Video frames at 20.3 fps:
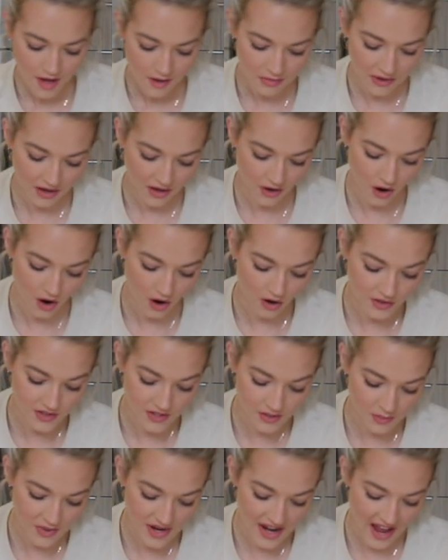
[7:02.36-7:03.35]

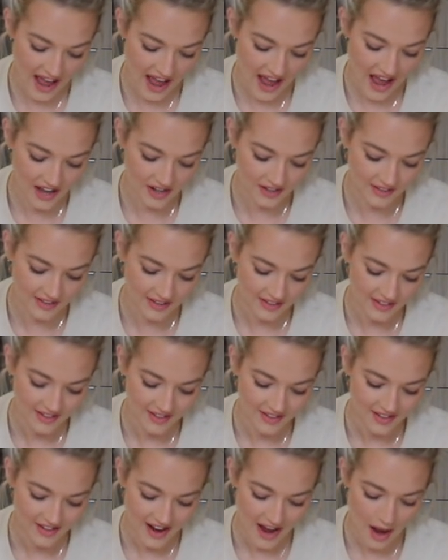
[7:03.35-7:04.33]
because we had
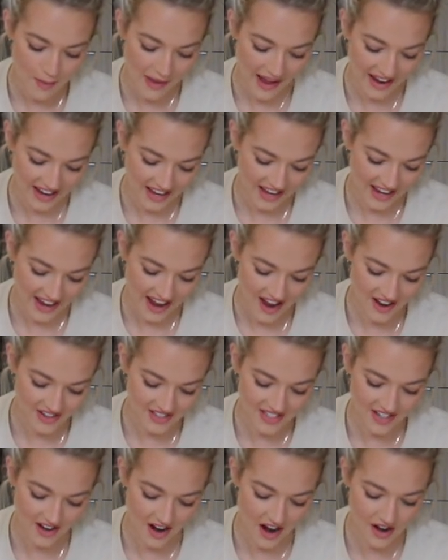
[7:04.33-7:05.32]
a bank account
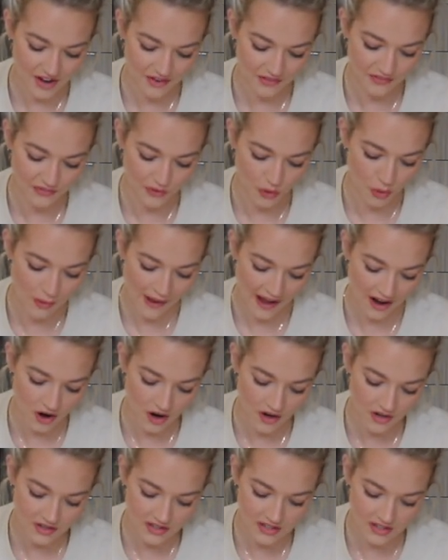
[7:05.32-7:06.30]
to kind of fall back
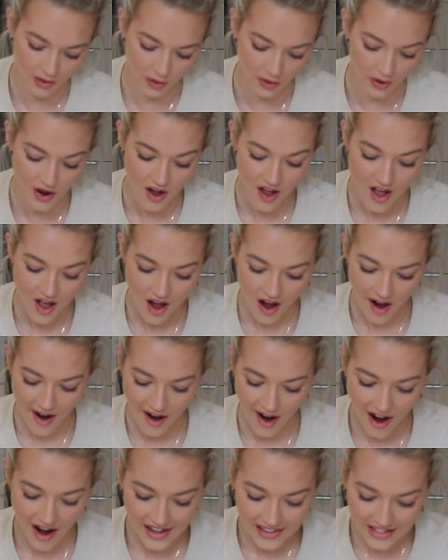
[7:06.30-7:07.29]
on. So I
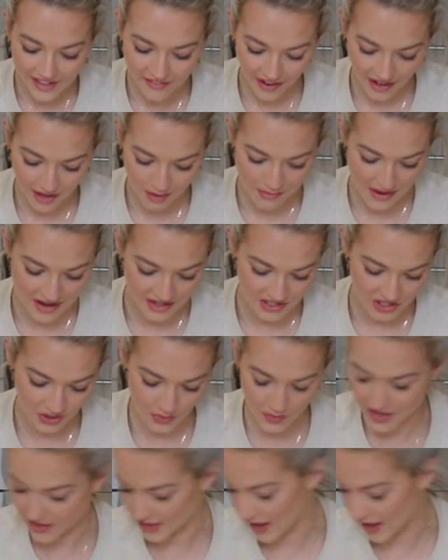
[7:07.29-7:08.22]
highly recommend doing